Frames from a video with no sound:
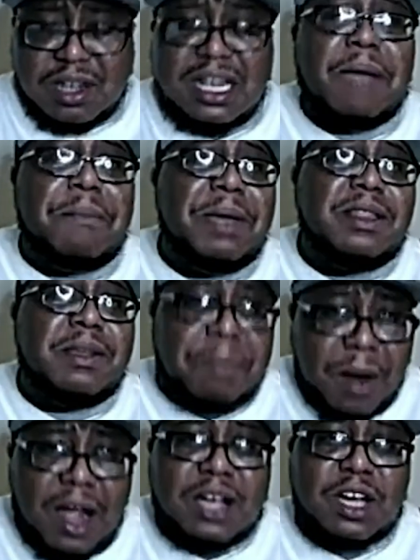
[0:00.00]
They beat the
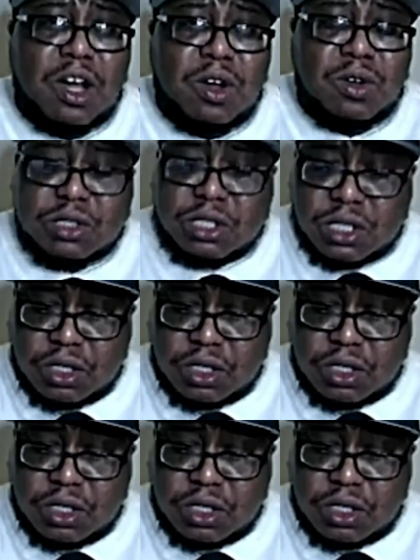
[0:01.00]
Broncos.